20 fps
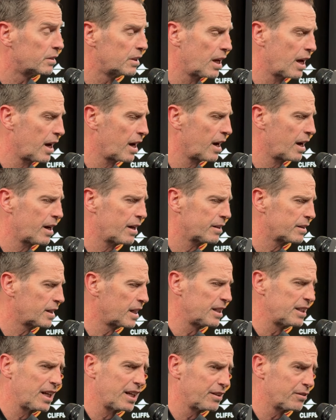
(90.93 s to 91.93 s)
Yeah,
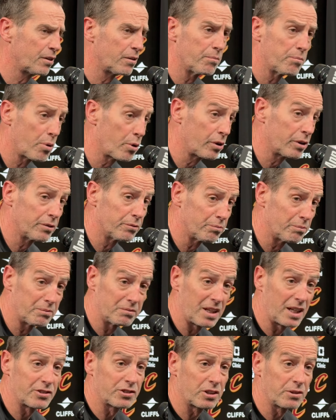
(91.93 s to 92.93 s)
and then important
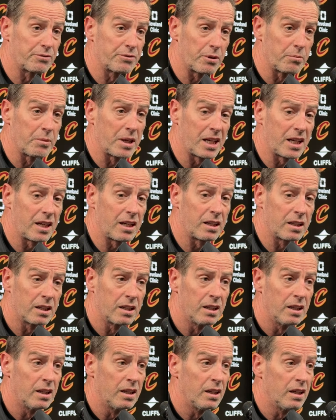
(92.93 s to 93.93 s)
lesson for me,
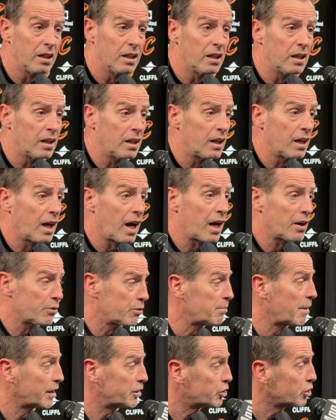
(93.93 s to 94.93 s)
how do we
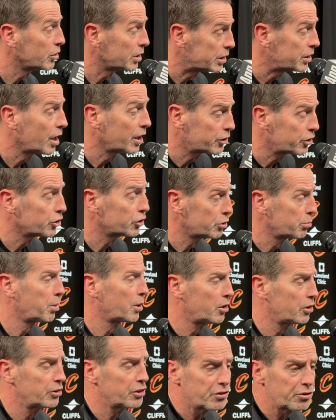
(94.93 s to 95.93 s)
make sure he touches the
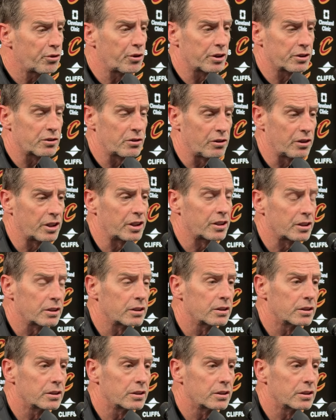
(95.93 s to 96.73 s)
ball in the fourth quarter?